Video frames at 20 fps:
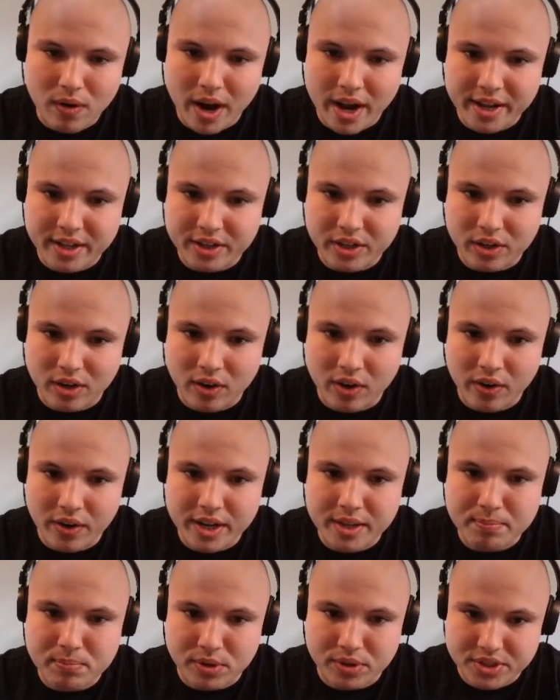I could
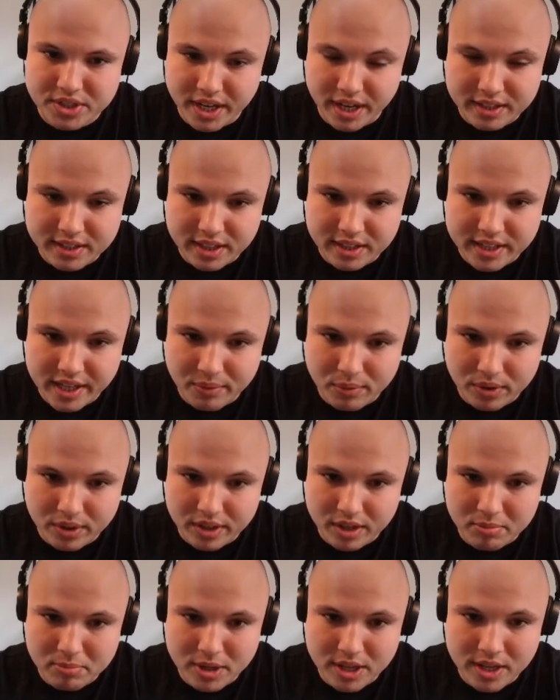already predict that they were going
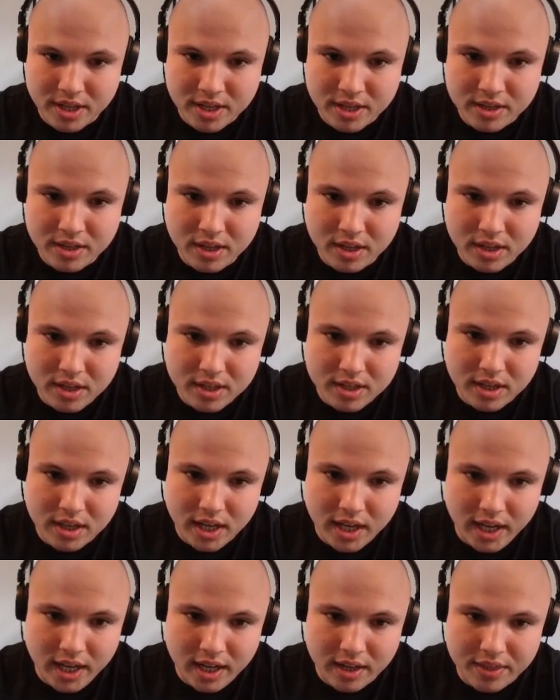to be,
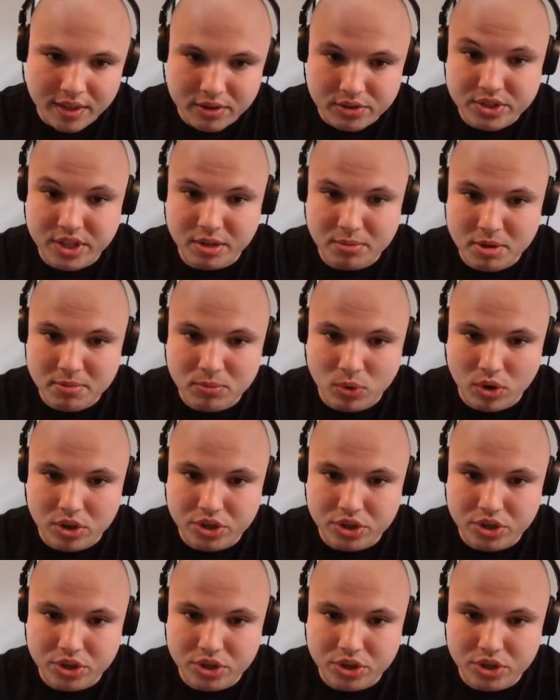there was going to be more